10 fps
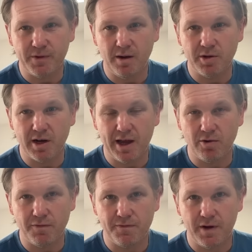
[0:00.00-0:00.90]
I'm going to head
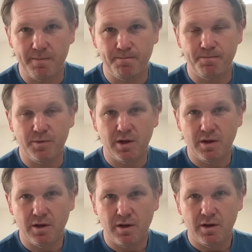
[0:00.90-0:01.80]
off
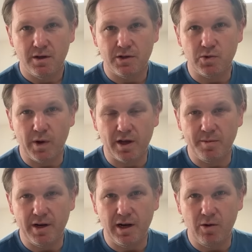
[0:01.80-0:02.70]
to Twickenham
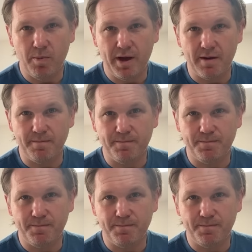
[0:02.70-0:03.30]
in a little bit.